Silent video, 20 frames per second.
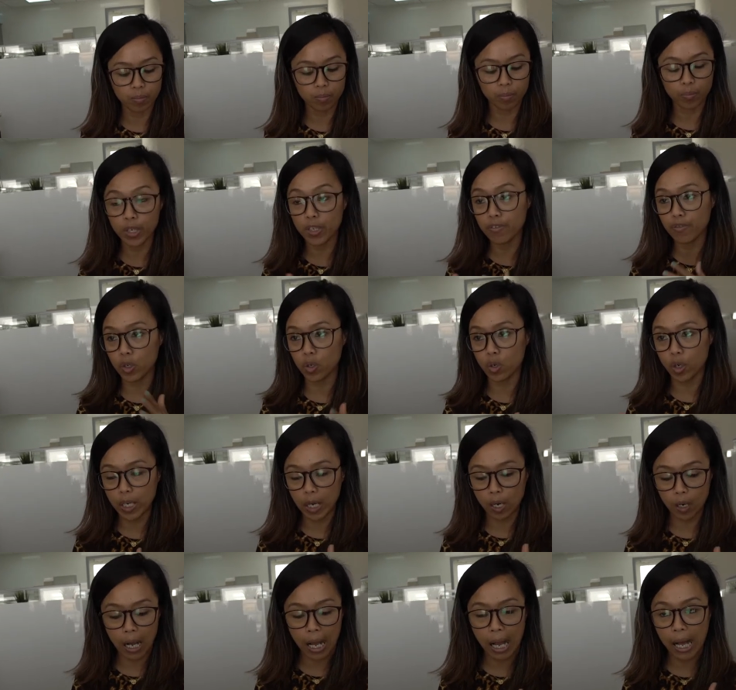preview
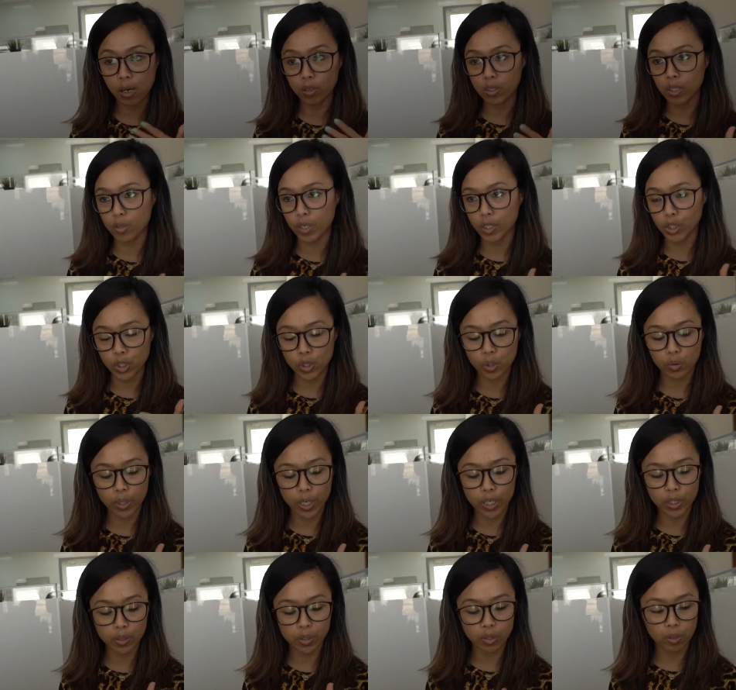on how the
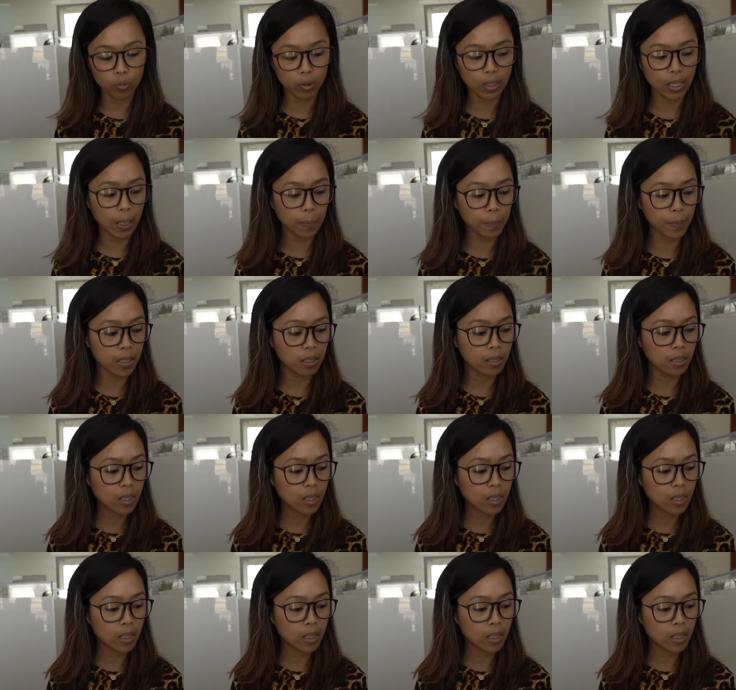registration will happen.